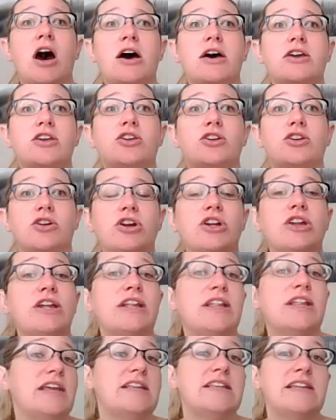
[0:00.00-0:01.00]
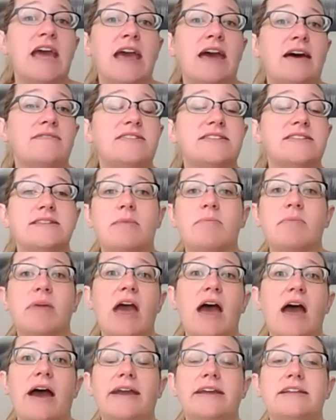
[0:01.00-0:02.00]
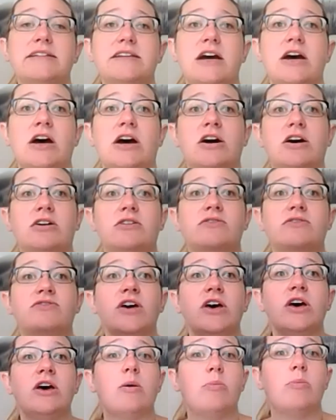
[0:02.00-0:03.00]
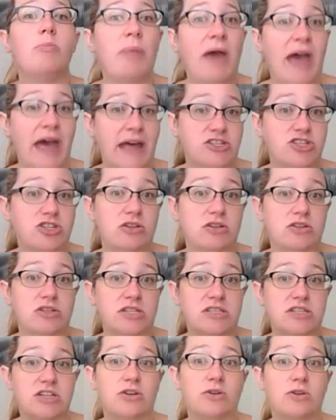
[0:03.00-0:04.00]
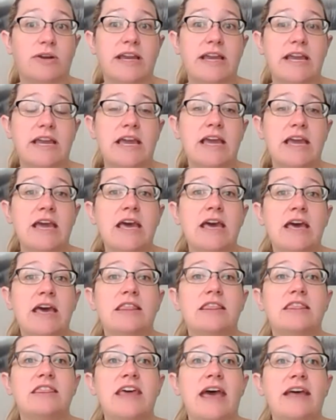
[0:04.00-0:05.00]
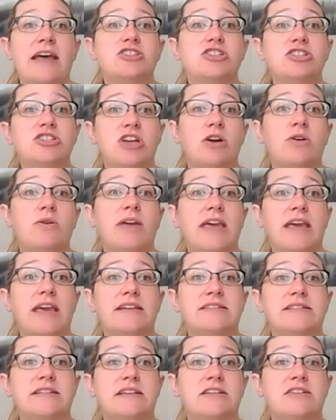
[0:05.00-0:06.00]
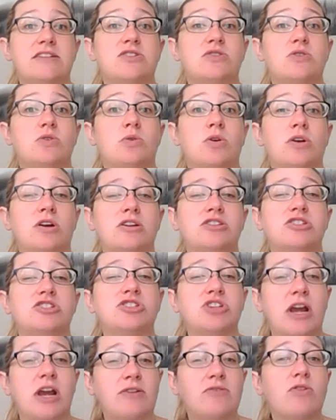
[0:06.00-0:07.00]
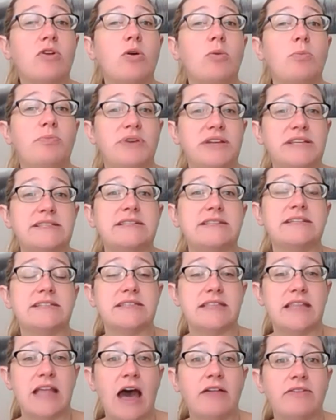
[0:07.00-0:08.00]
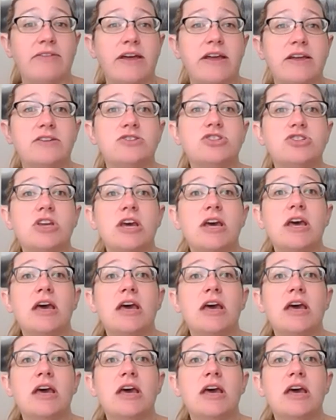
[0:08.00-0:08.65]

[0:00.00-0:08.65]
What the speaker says: you're going to need to have some kind of bachelor's degree that showcases your general business knowledge.